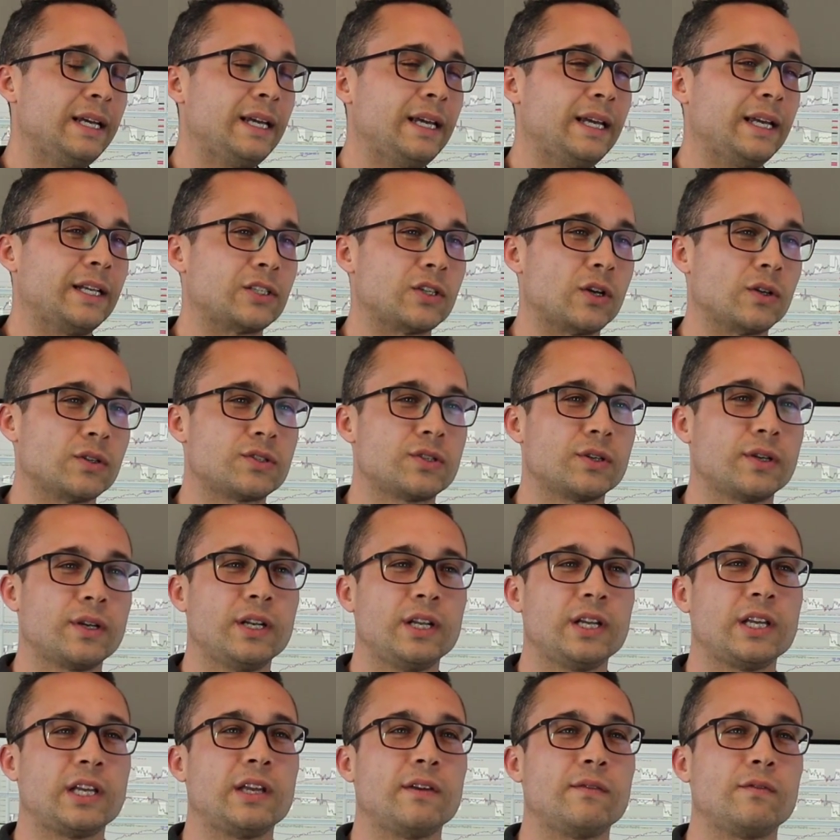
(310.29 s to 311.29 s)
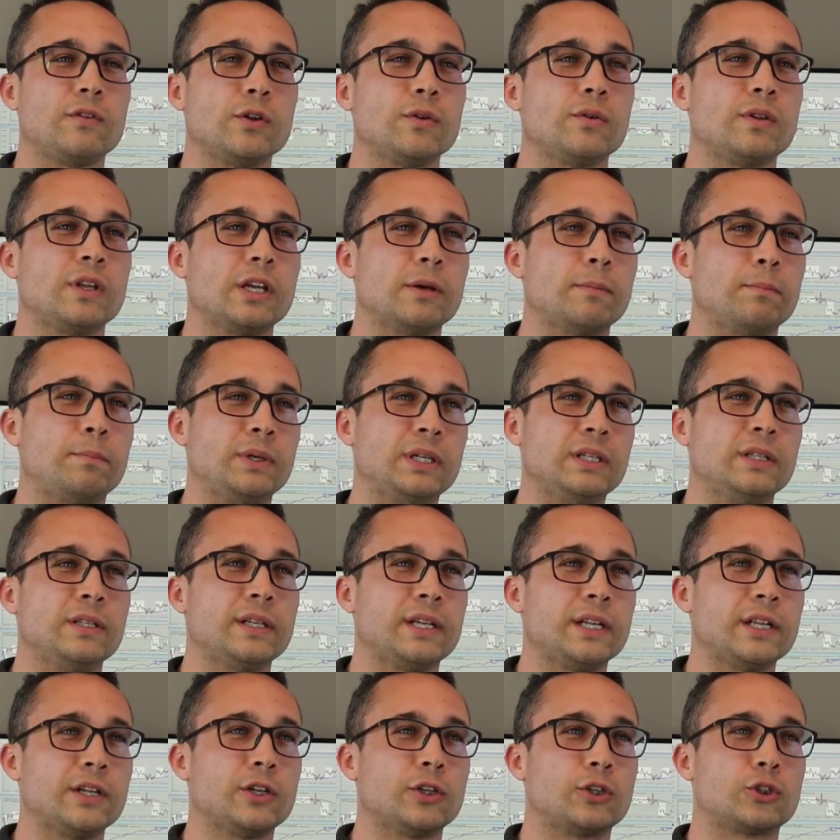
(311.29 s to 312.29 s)
It's also going to give you the
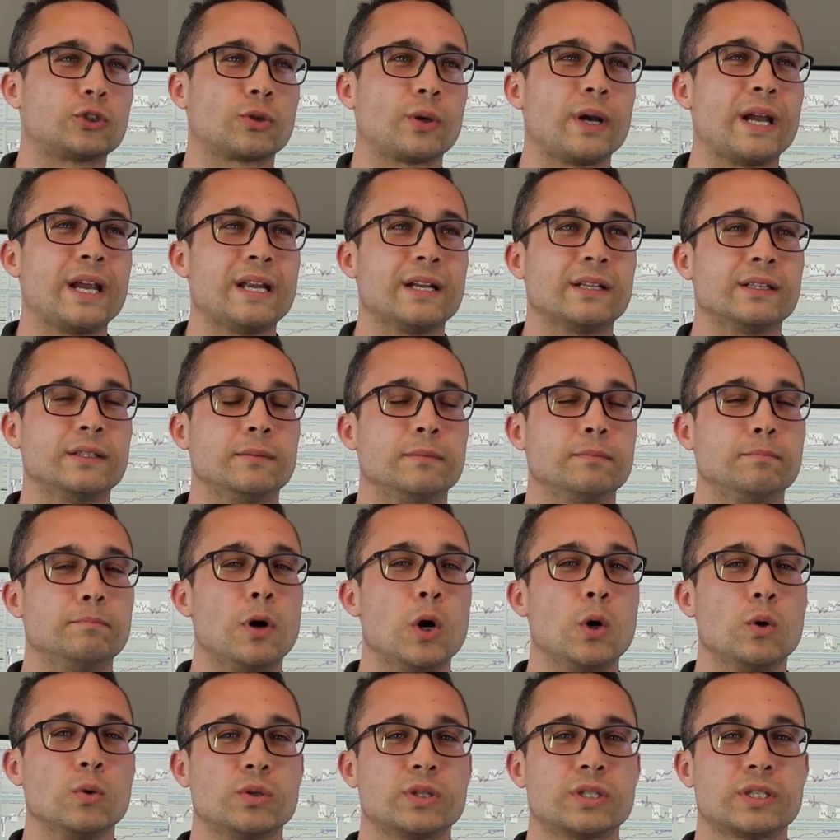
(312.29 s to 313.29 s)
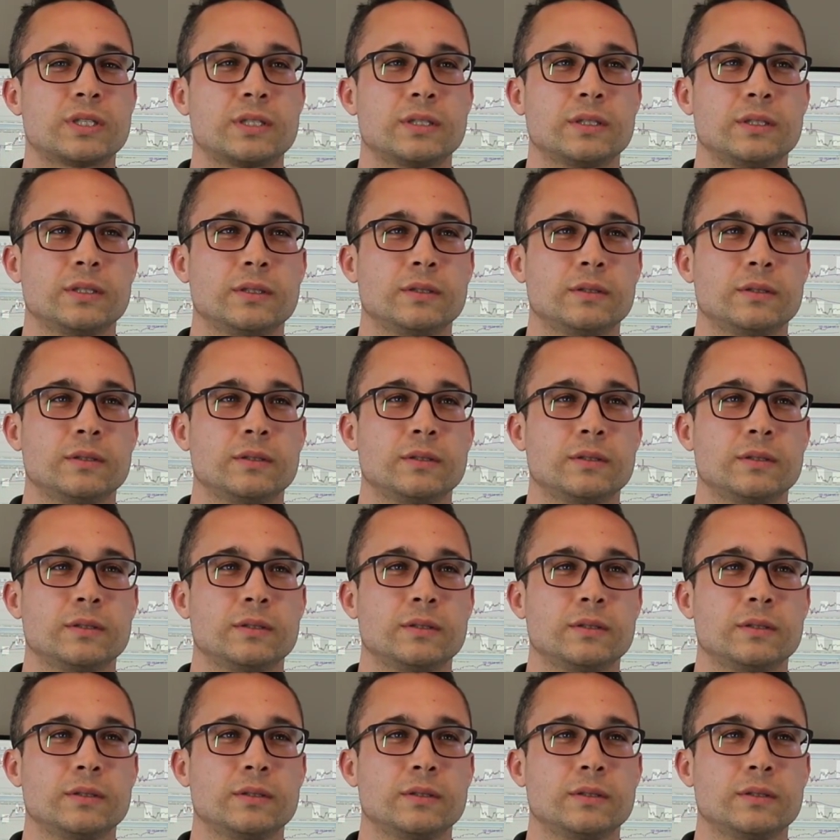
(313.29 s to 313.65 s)
ability to trade in the most